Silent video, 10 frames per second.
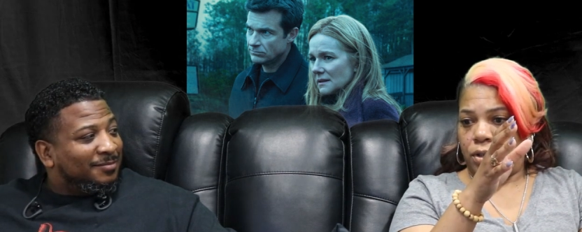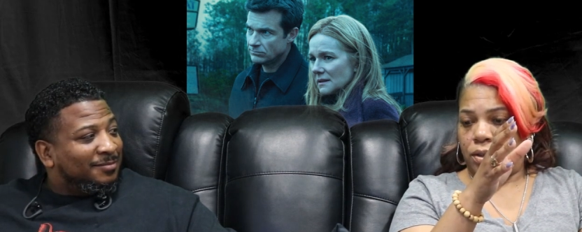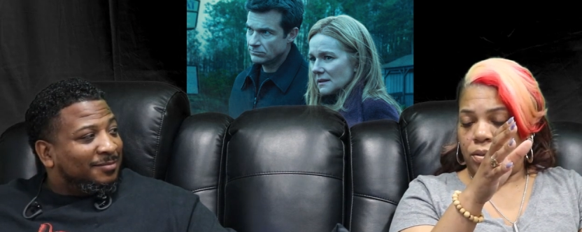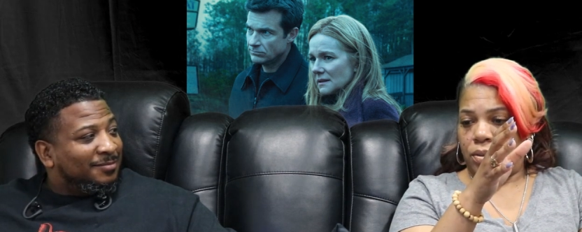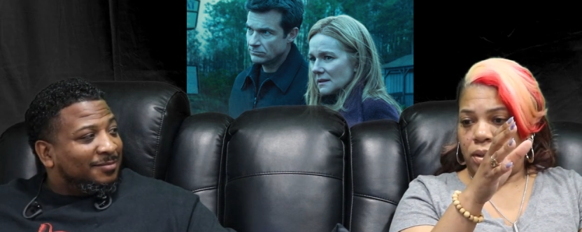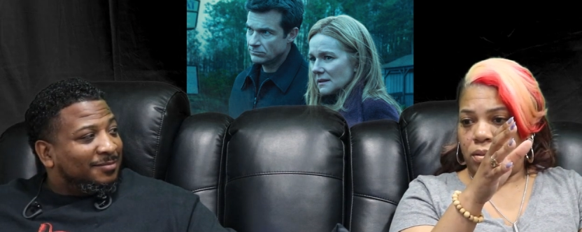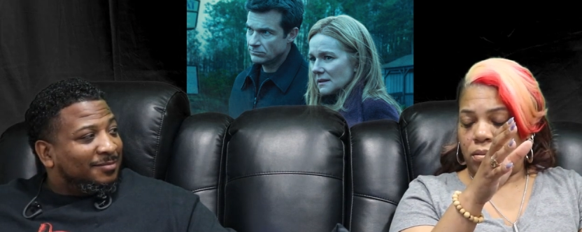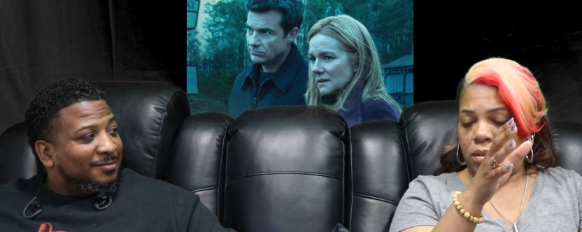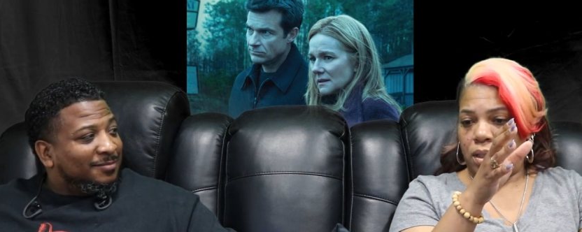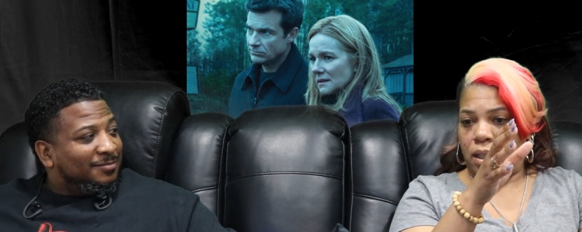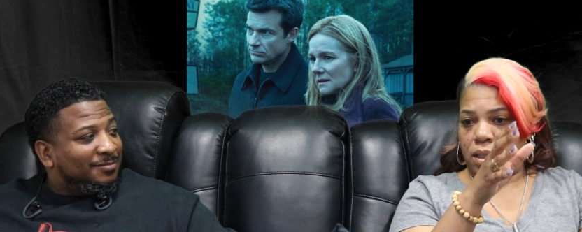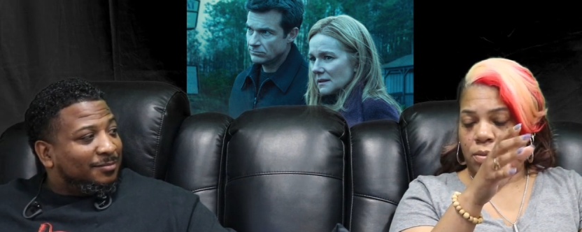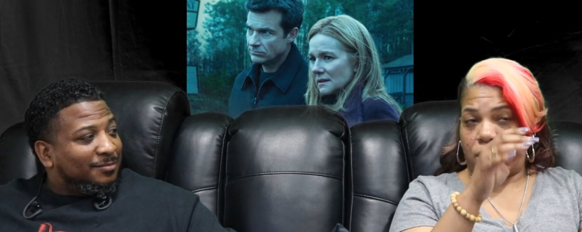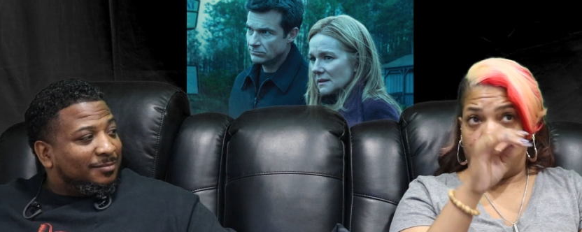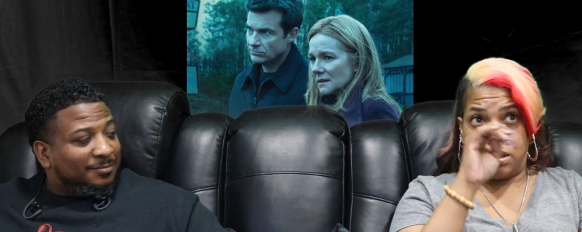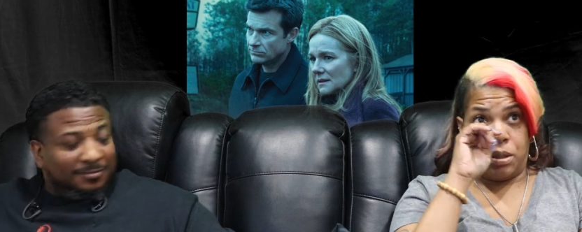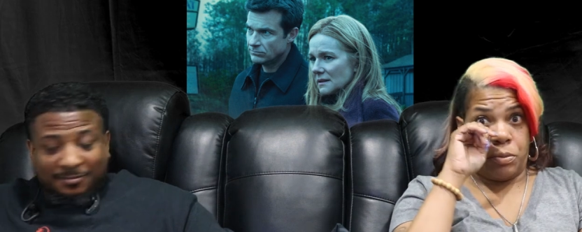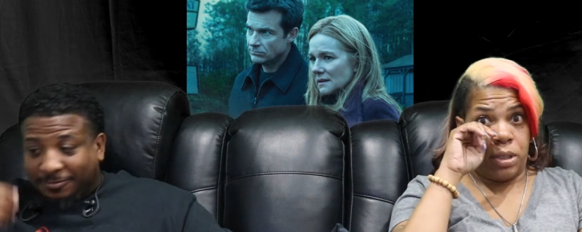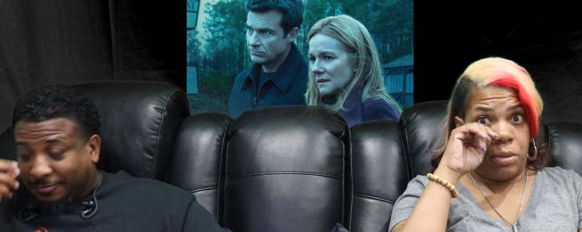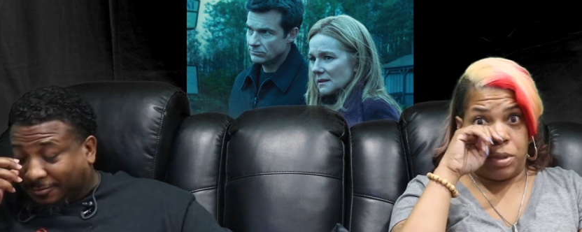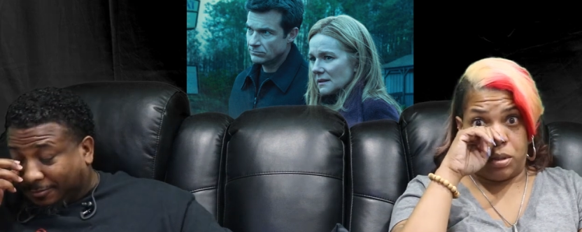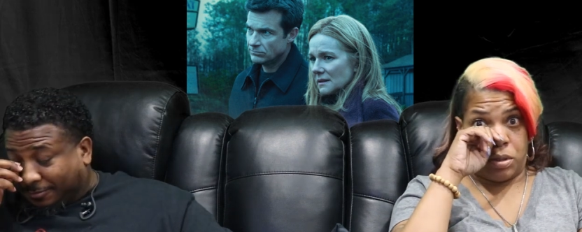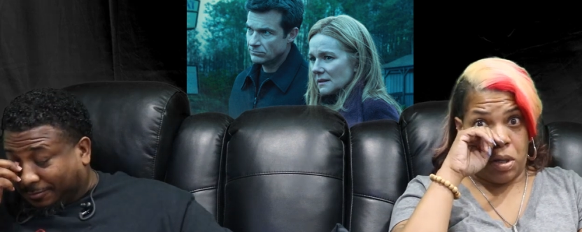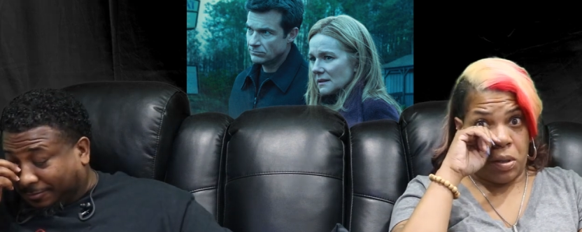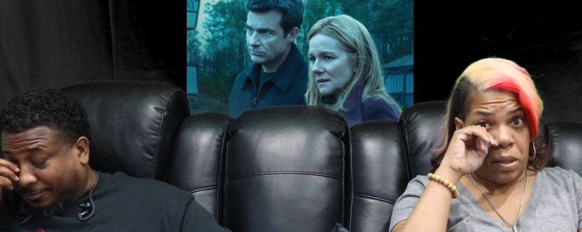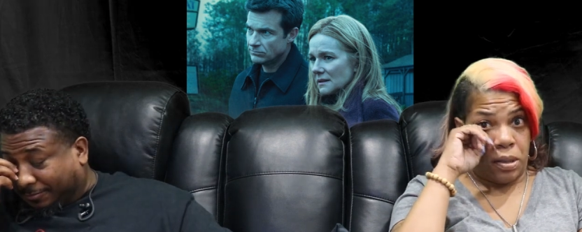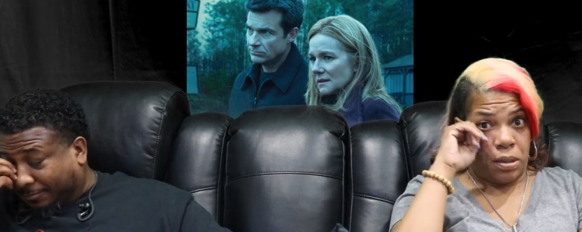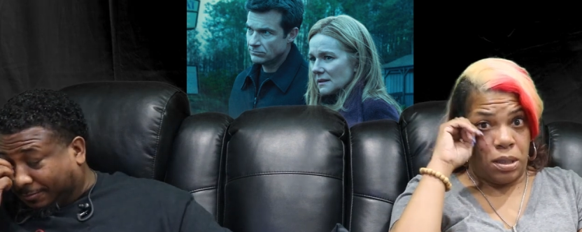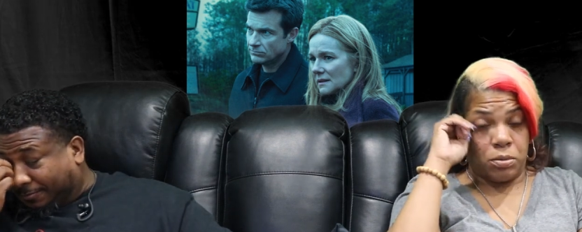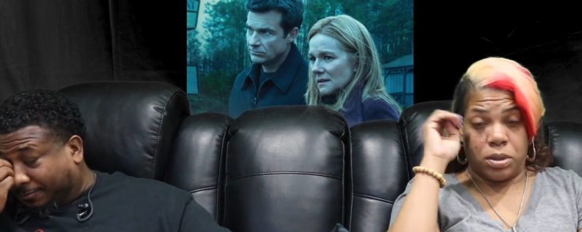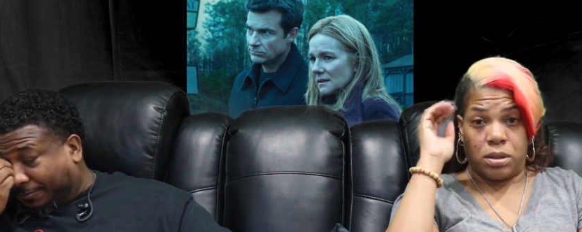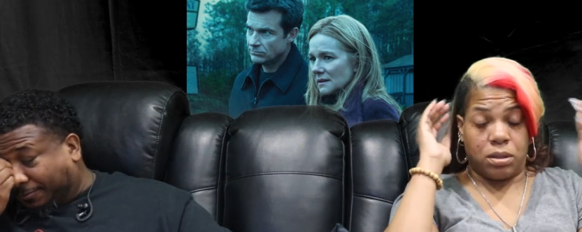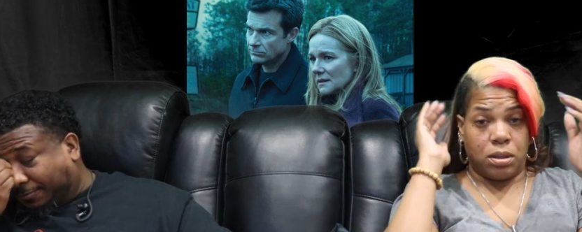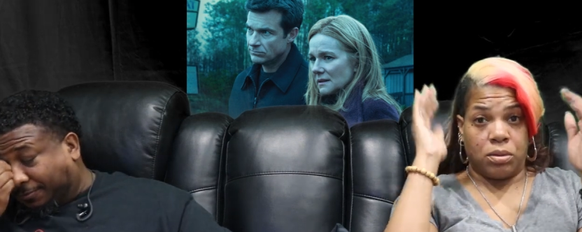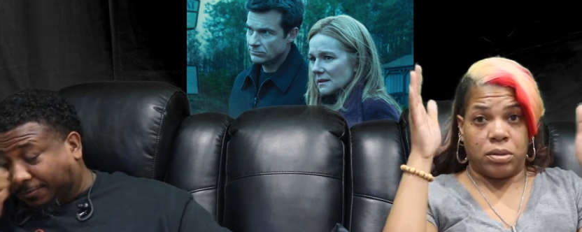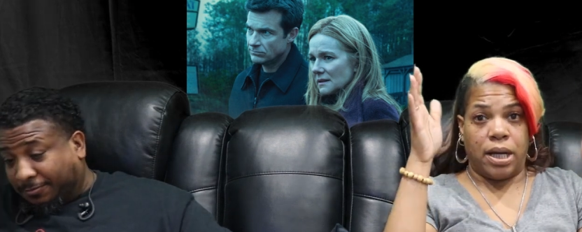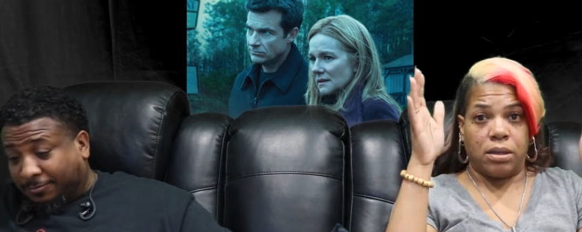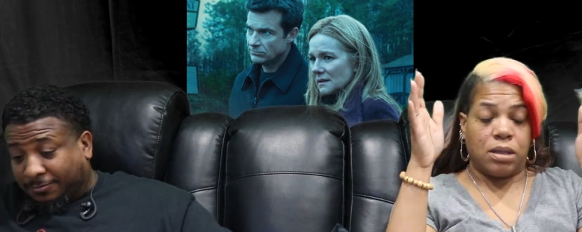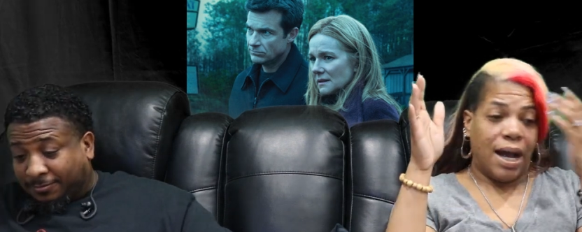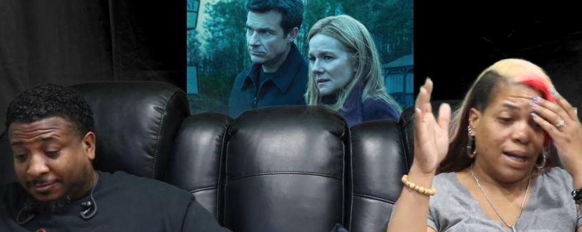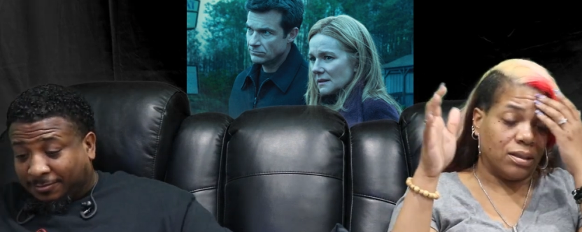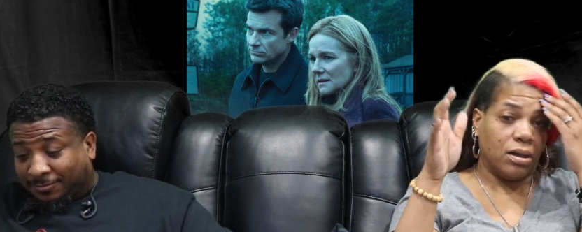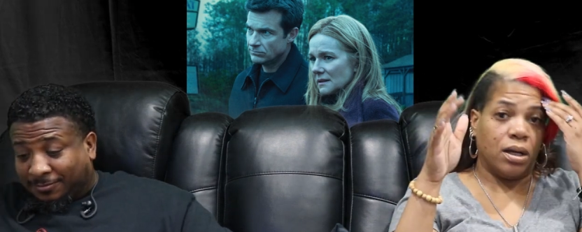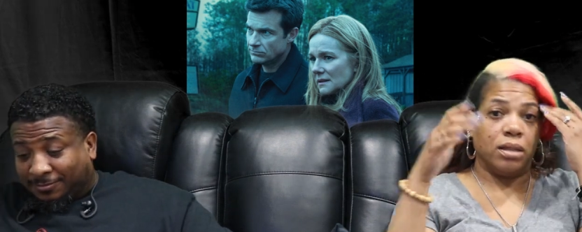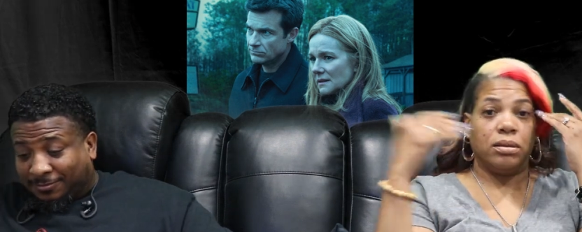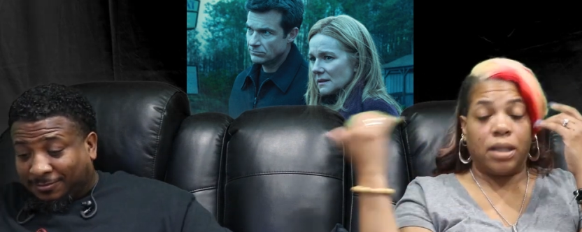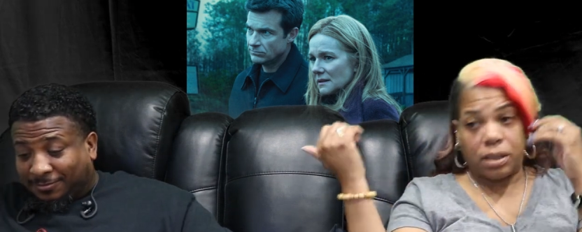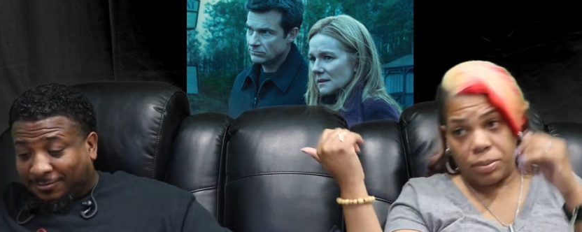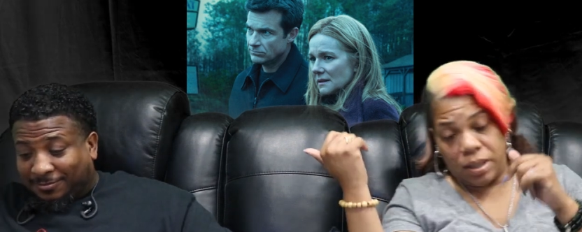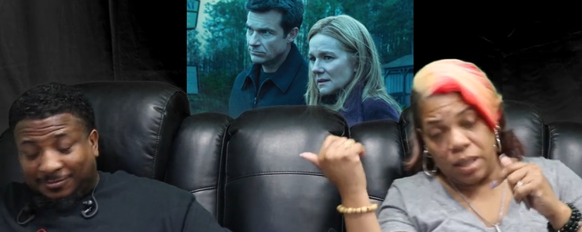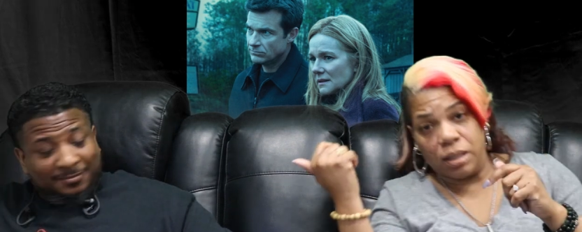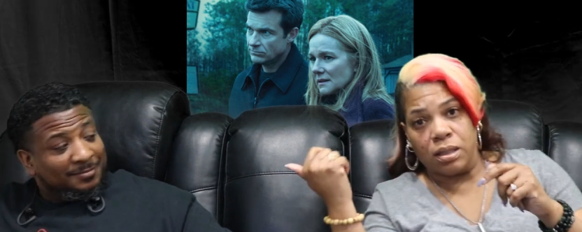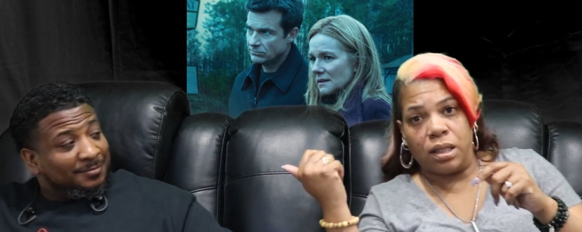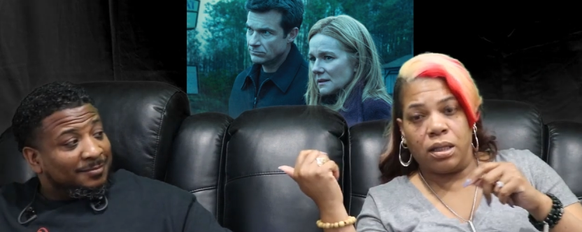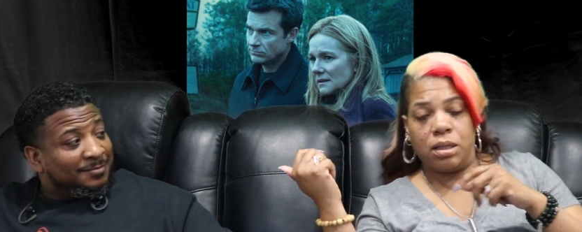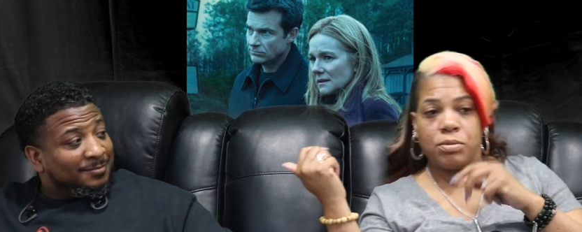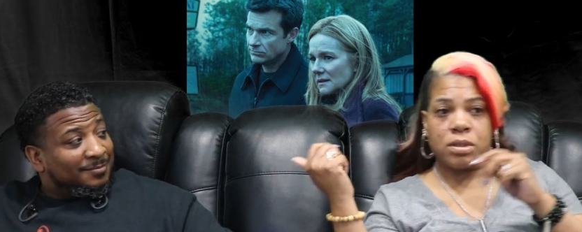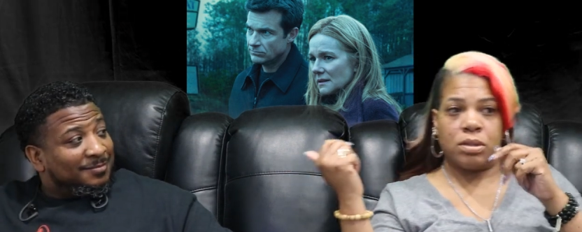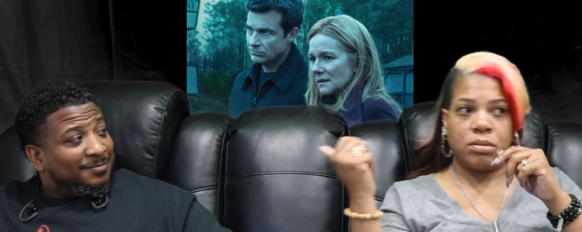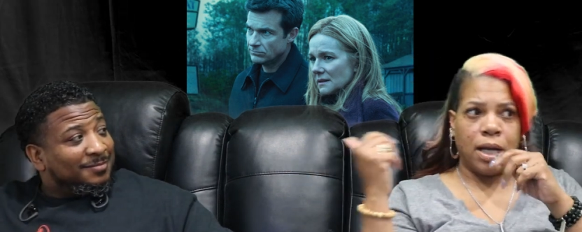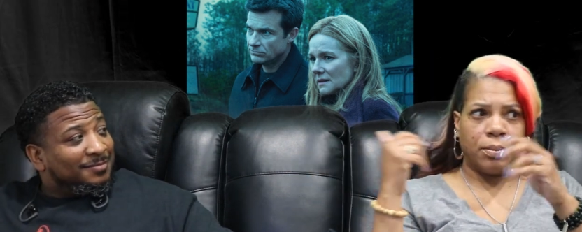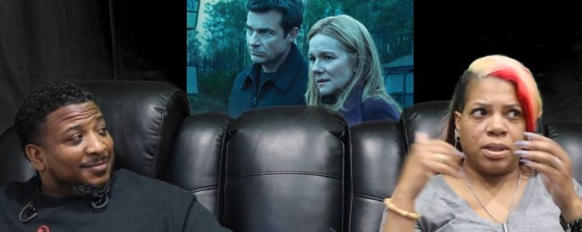Speaker 1: we're doing X Y Z. Wendy was just talking, and he was just zoned out. I thought at the beginning that he was zoned out